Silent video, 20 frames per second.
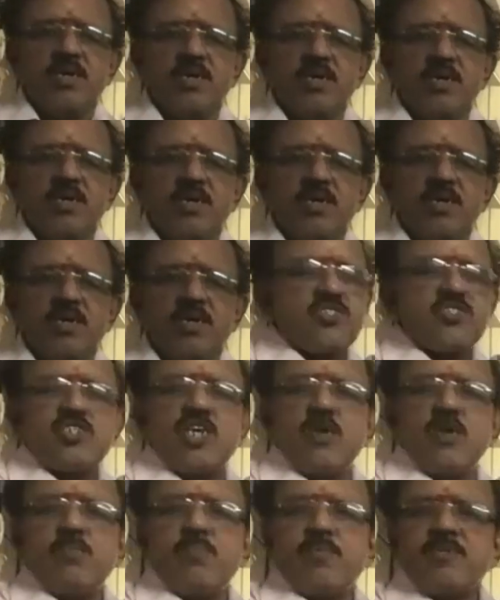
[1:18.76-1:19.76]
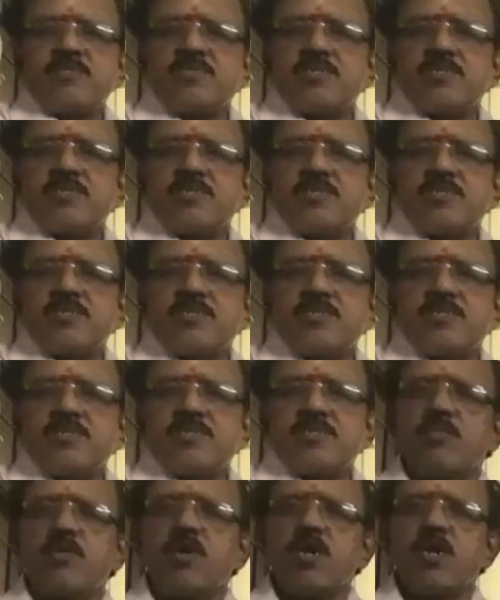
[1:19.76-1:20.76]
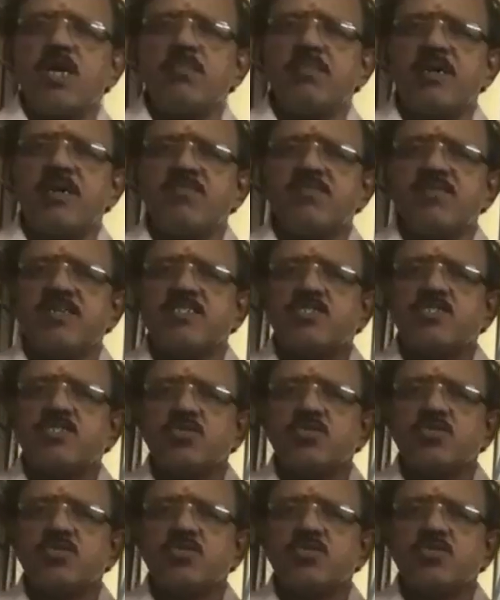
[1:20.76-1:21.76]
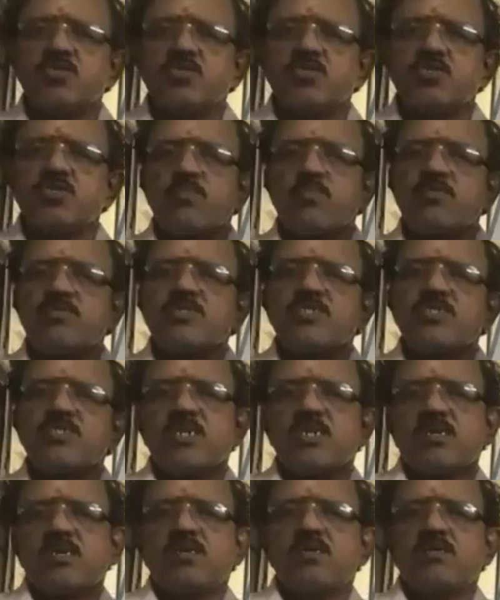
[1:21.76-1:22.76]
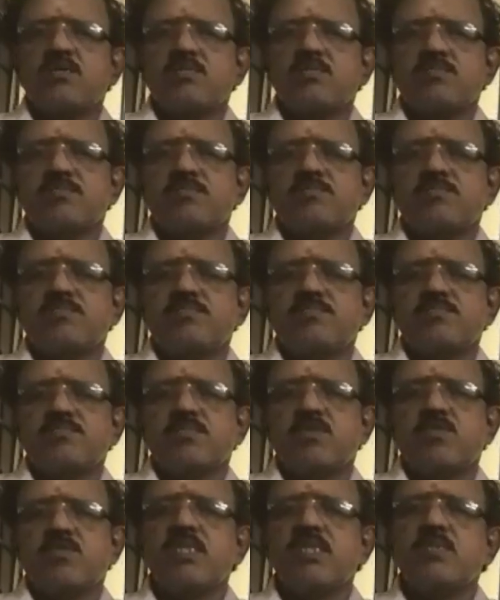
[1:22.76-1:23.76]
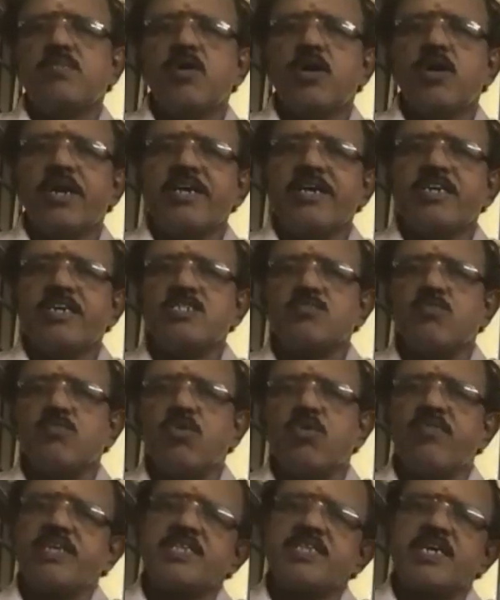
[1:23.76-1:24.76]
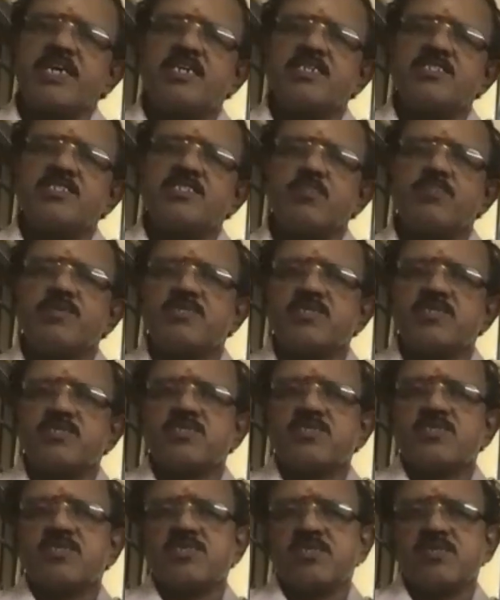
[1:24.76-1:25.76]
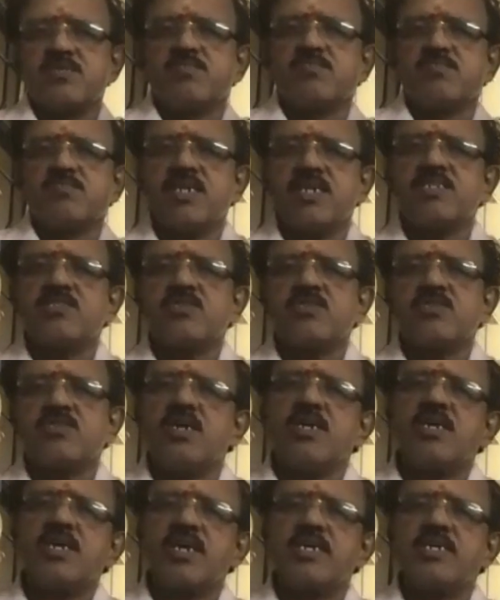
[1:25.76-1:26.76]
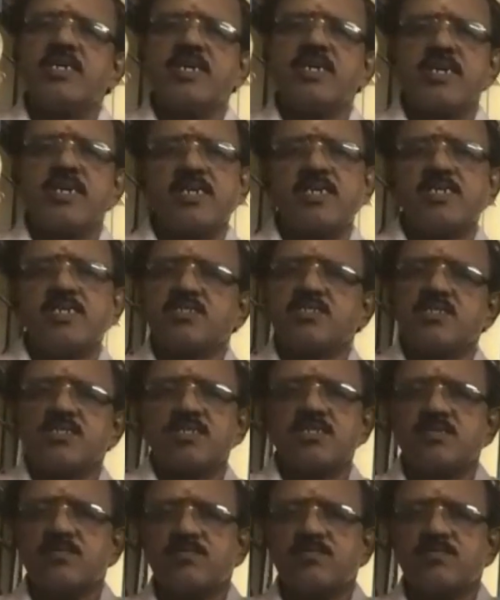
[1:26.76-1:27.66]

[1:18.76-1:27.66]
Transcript: Energy possessed by the body by virtue of its motion. When the body is moving, the energy possessed, that is called the kinetic energy.